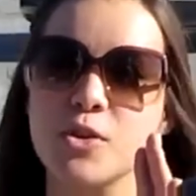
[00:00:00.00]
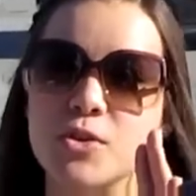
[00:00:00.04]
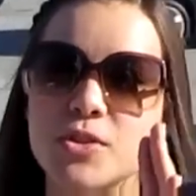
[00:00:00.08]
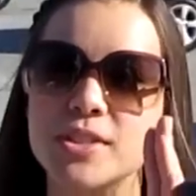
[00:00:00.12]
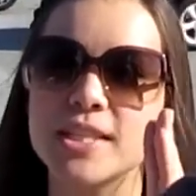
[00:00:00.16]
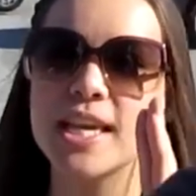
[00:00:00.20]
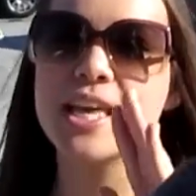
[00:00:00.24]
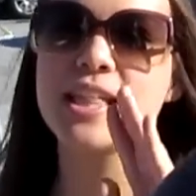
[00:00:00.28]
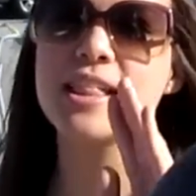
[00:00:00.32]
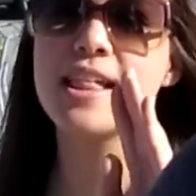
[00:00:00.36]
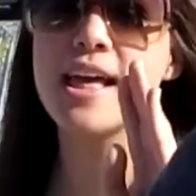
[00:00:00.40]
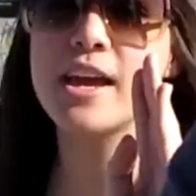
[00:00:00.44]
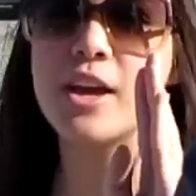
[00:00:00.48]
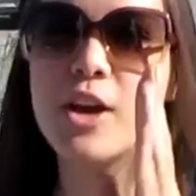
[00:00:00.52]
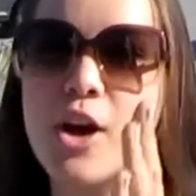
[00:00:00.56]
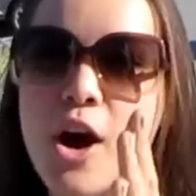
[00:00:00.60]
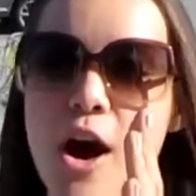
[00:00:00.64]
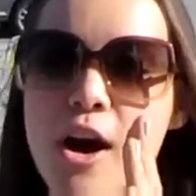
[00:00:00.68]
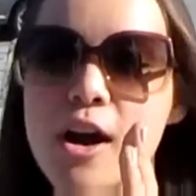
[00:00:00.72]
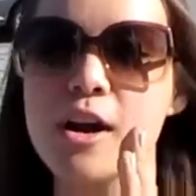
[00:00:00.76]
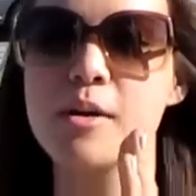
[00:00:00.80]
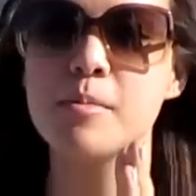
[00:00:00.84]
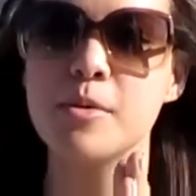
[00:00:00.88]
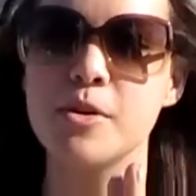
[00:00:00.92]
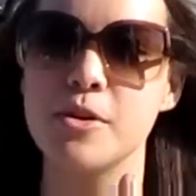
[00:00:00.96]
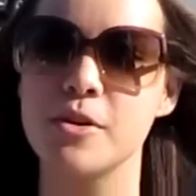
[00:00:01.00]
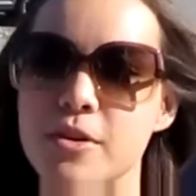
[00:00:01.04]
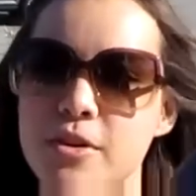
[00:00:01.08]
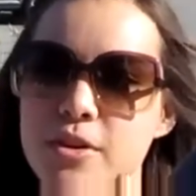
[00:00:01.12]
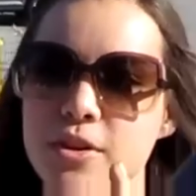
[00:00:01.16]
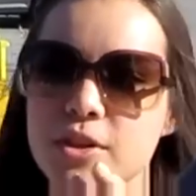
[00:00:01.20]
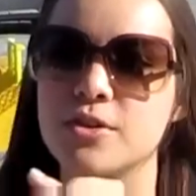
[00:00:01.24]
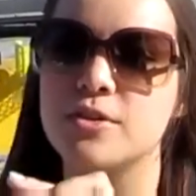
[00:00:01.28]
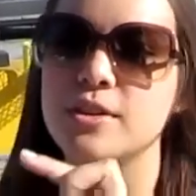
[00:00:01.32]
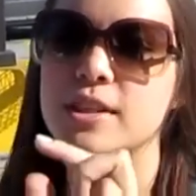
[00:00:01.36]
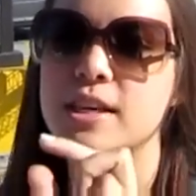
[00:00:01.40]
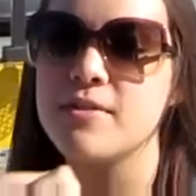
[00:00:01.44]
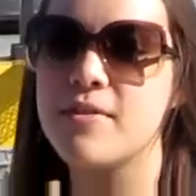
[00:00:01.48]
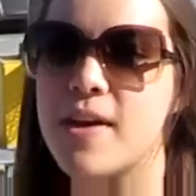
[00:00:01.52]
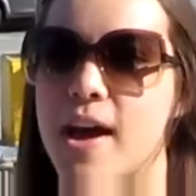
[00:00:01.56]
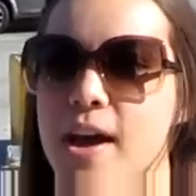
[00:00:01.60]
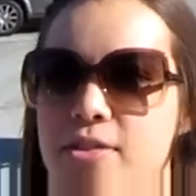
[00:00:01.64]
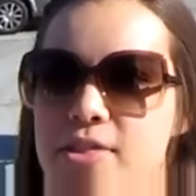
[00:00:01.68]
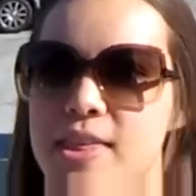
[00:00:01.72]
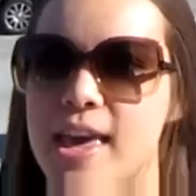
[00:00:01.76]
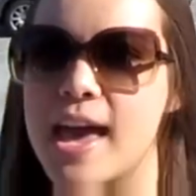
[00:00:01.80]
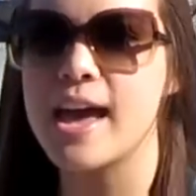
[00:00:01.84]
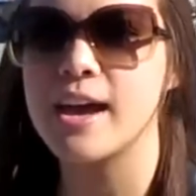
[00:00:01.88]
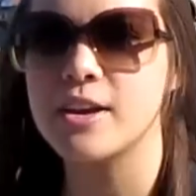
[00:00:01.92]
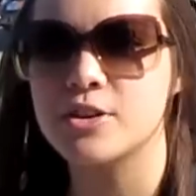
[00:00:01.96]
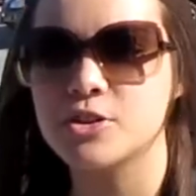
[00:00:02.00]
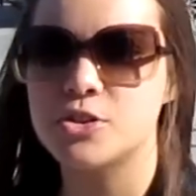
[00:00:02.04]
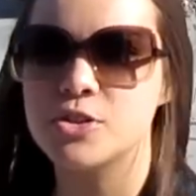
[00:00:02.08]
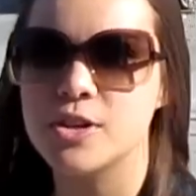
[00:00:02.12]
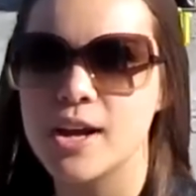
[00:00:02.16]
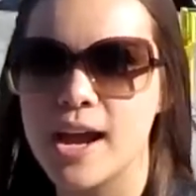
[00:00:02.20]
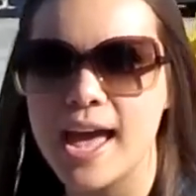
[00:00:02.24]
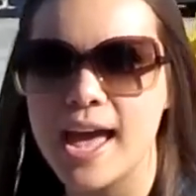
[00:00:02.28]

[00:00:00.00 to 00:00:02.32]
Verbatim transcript: if you say it like caramel, you leave out the extra